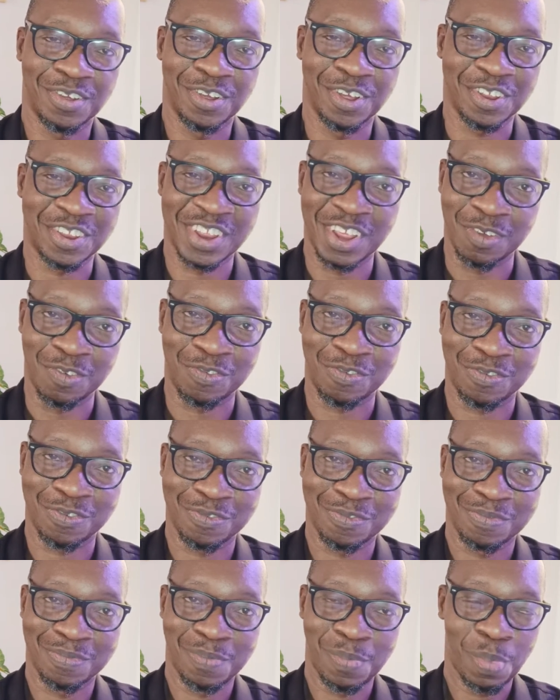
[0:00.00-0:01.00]
you're safe.
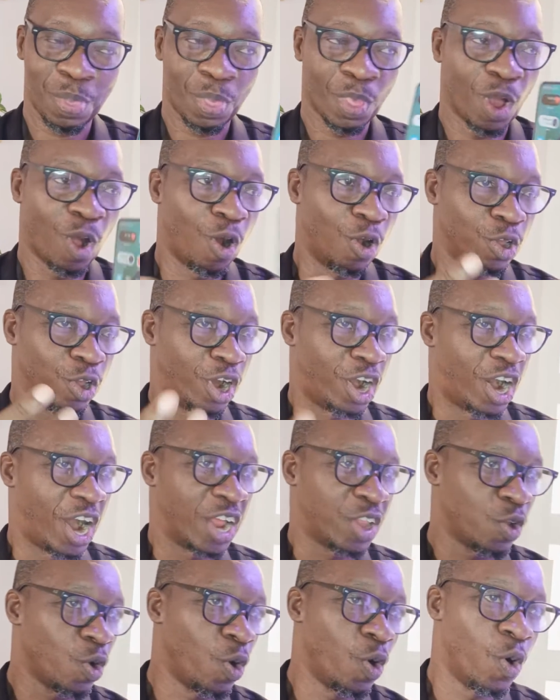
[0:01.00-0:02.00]
Or you're
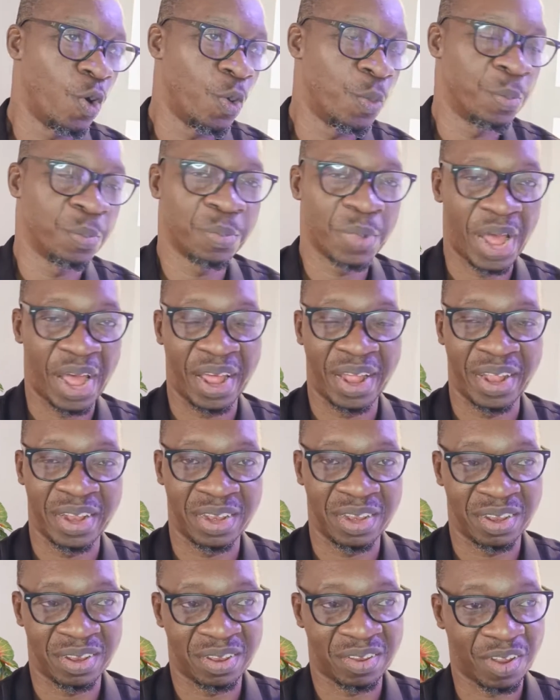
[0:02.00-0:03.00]
at home
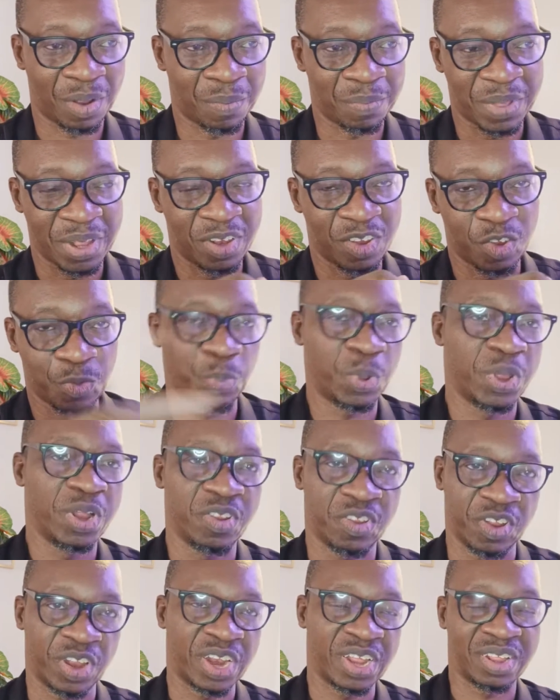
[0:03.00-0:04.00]
and something
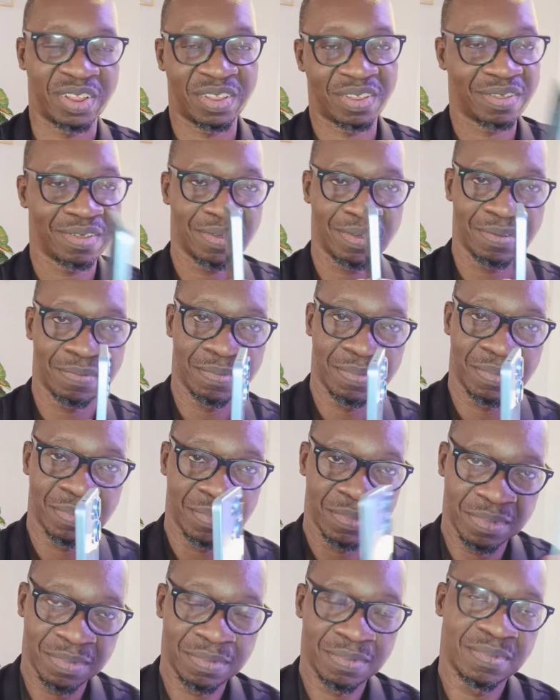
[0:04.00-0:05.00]
spills on it,
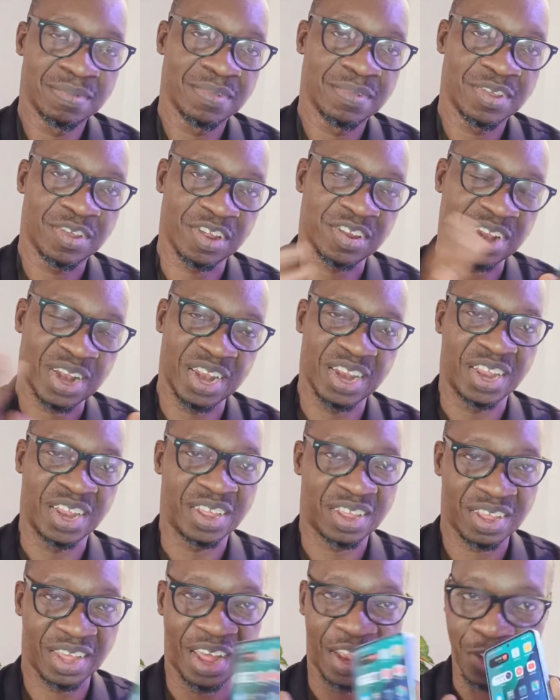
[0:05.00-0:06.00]
just clean
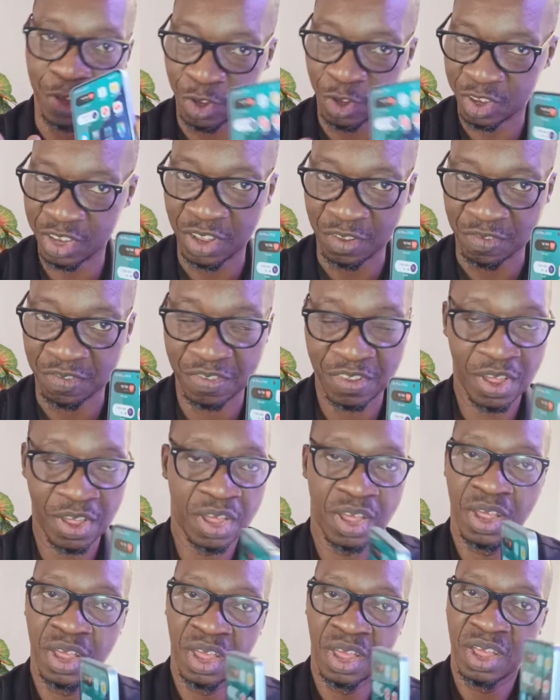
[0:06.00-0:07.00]
it and you're safe.
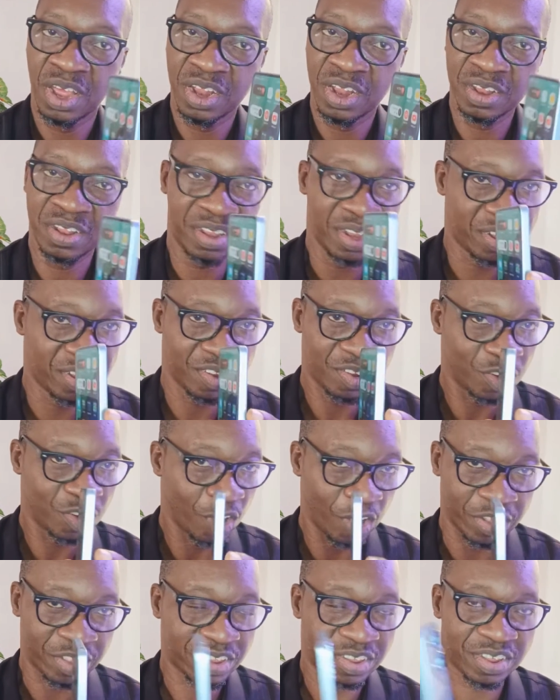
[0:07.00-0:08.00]
This is
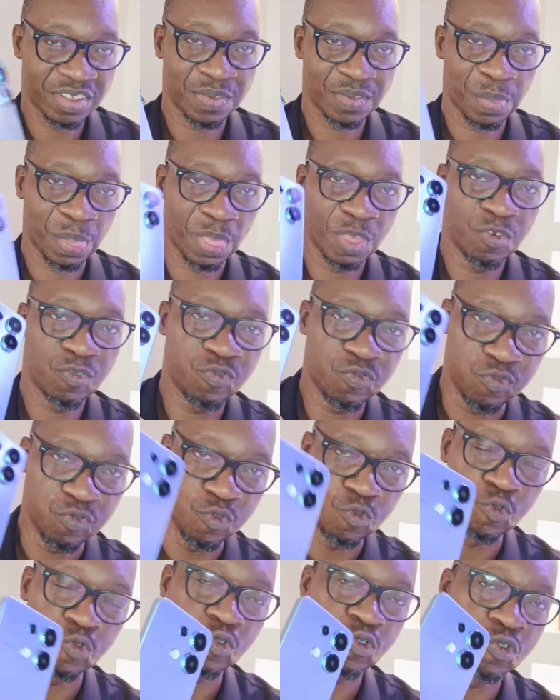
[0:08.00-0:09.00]
not
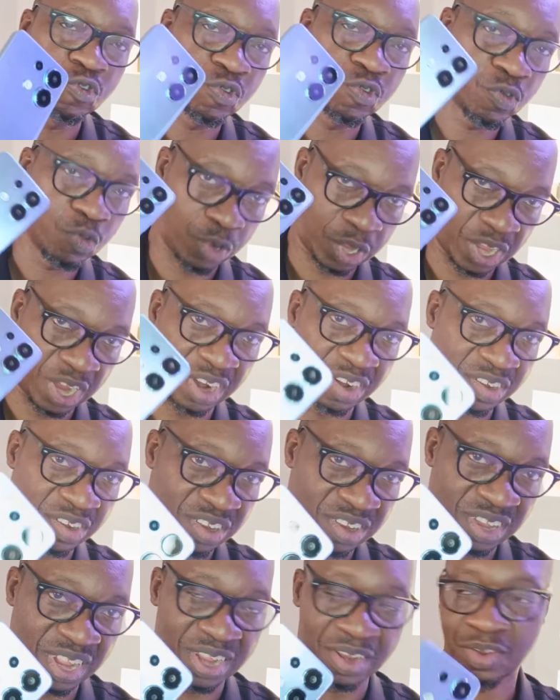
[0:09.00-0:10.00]
full water
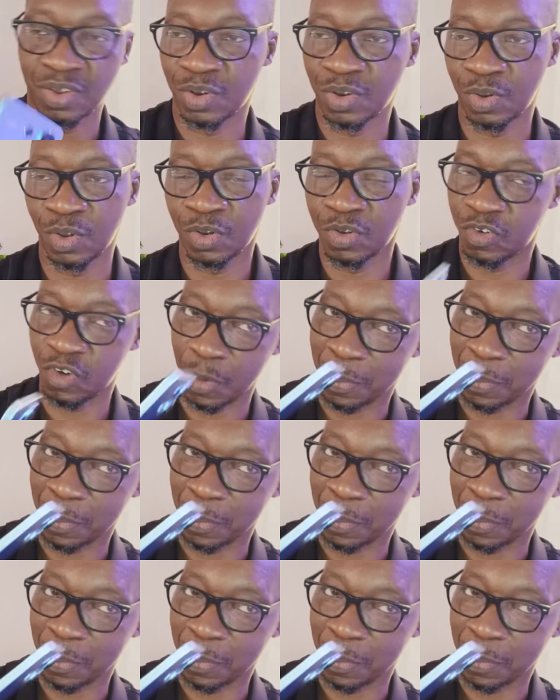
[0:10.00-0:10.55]
resistant, so don't